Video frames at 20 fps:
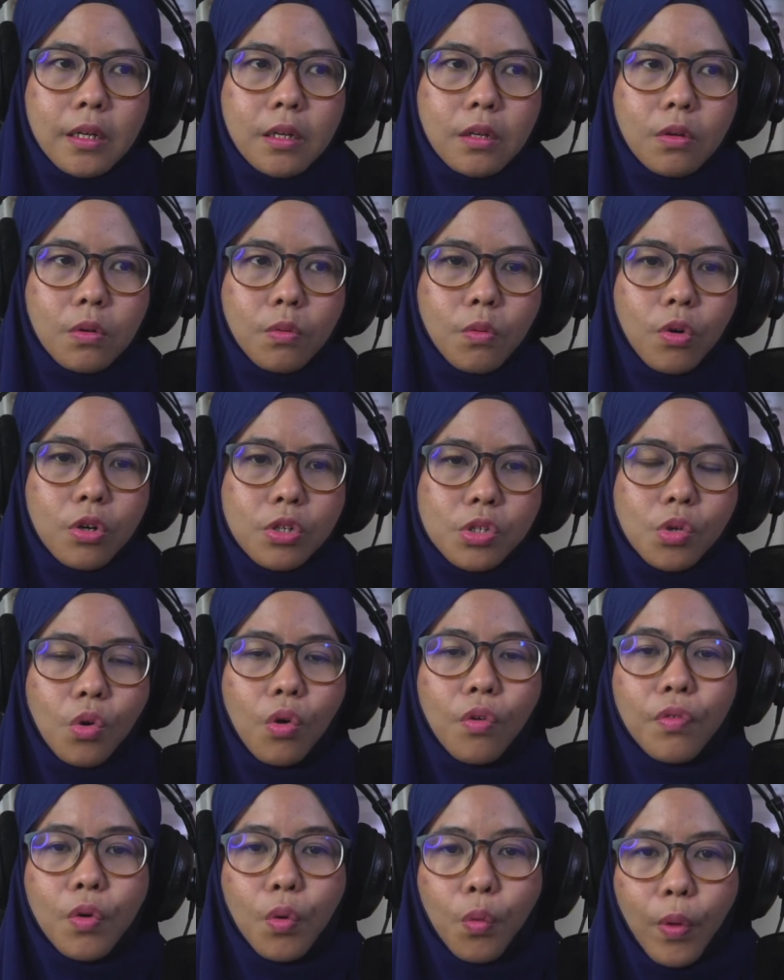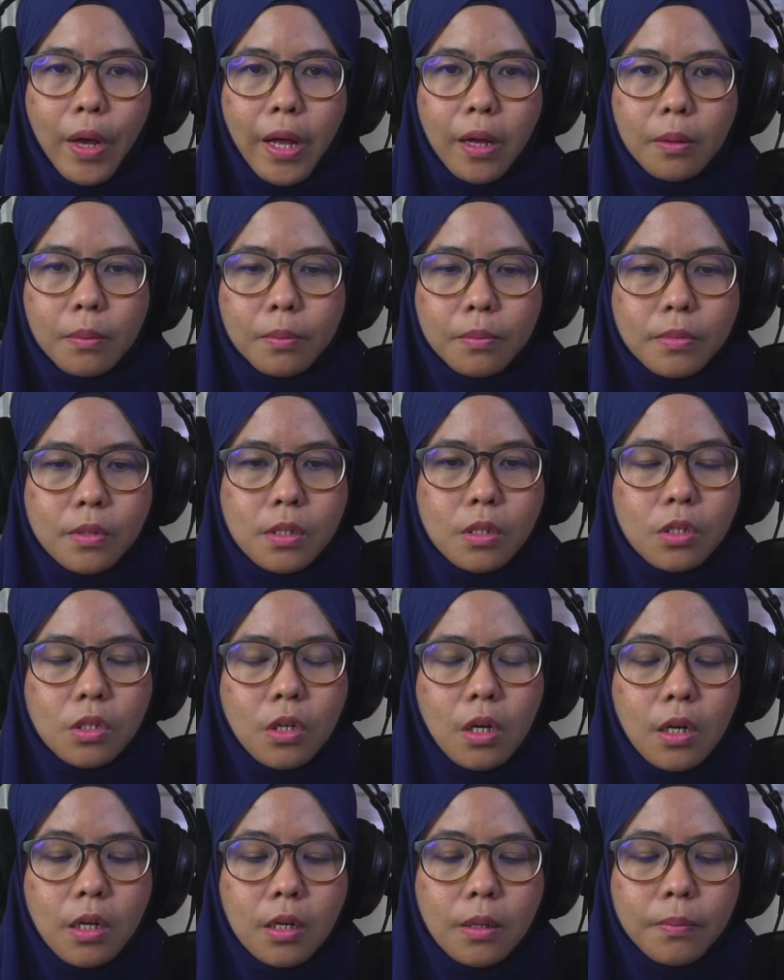was overwhelmed
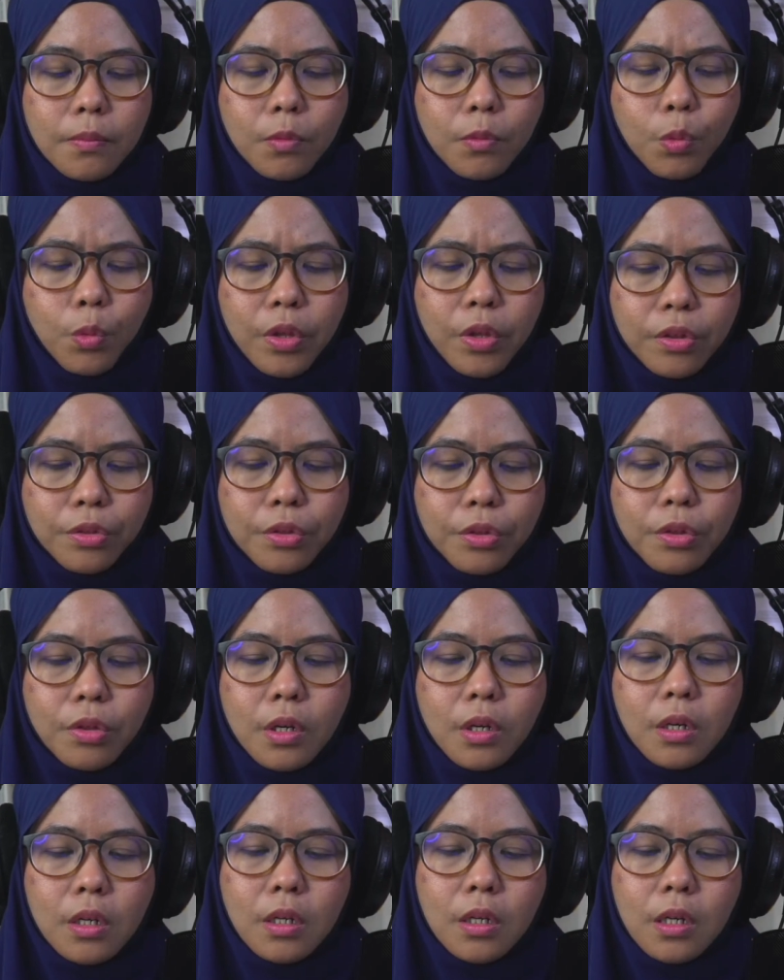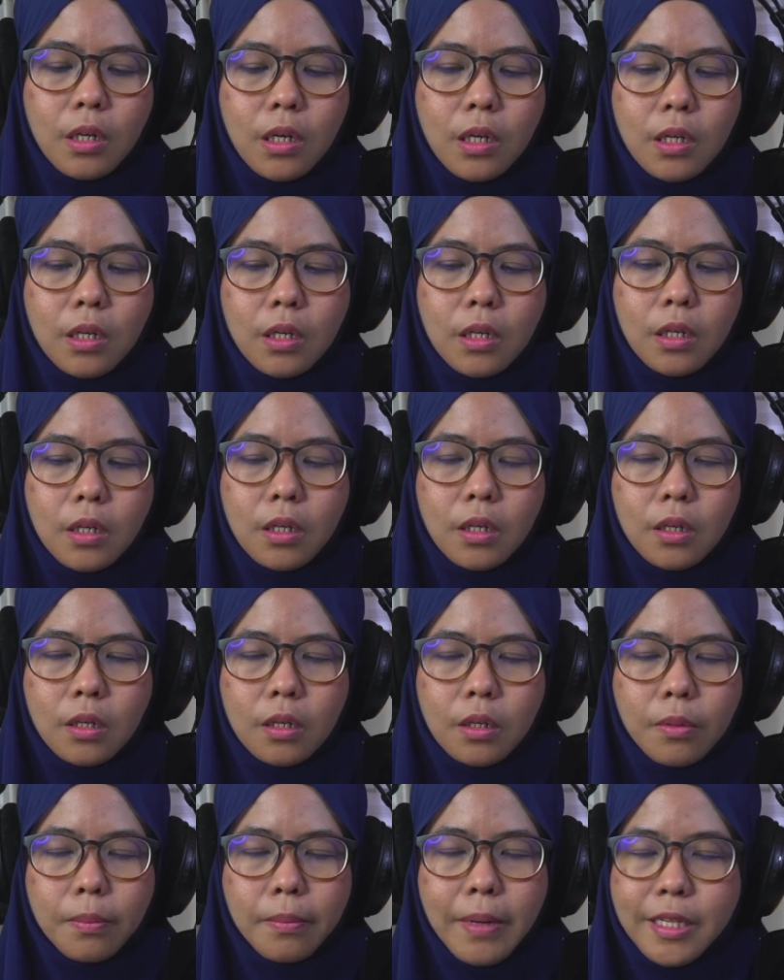with
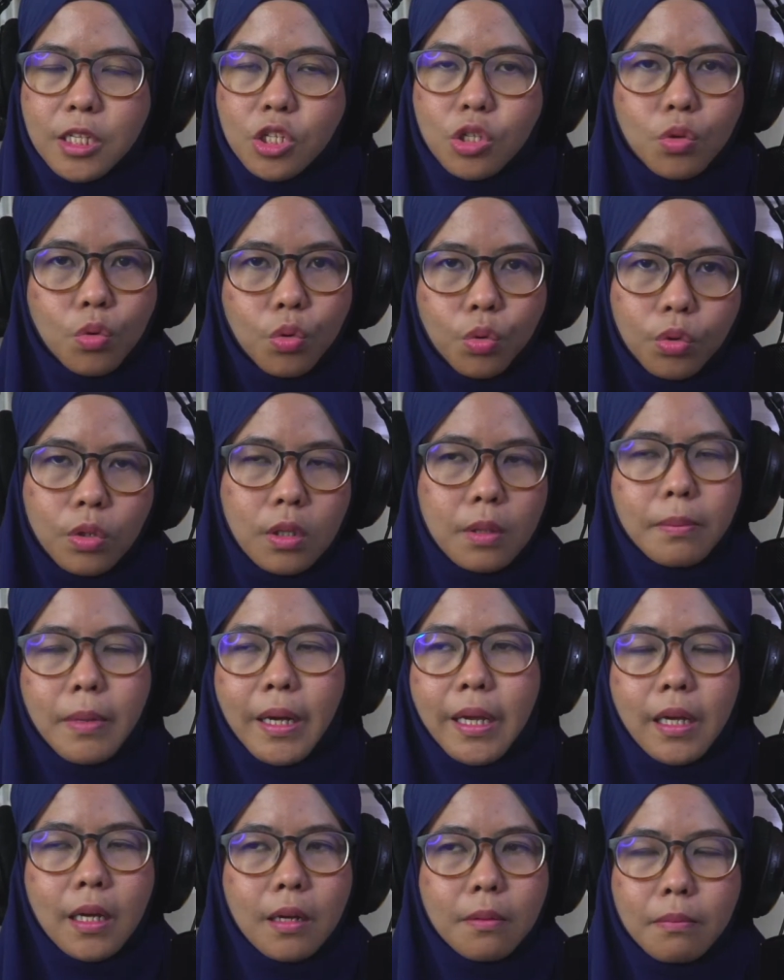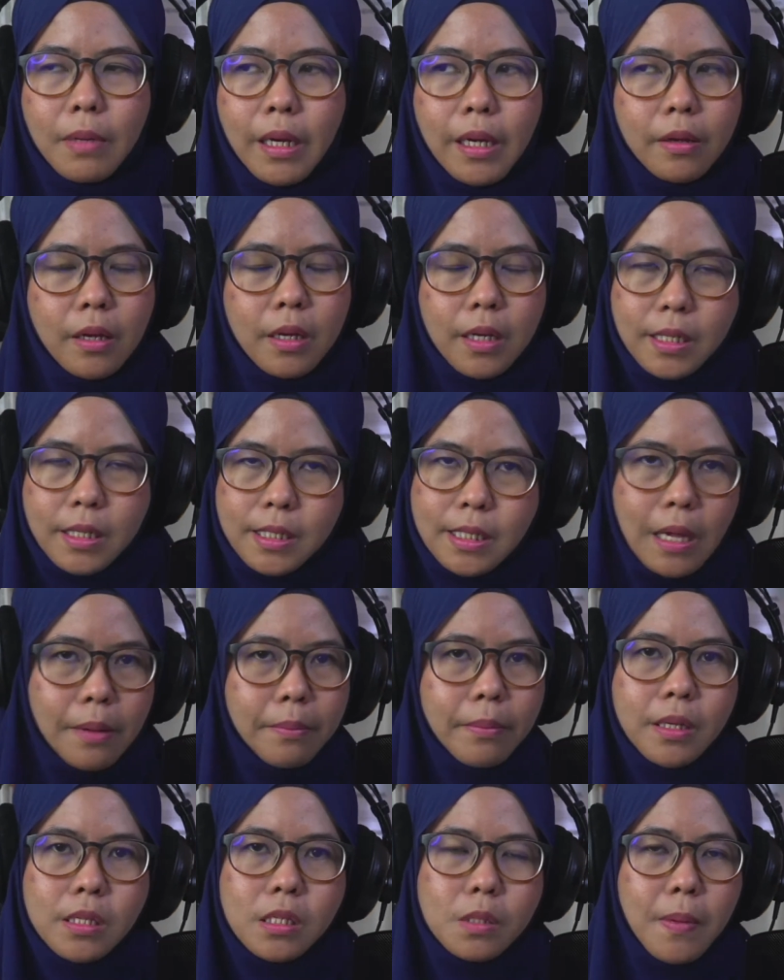my school, my assignments, my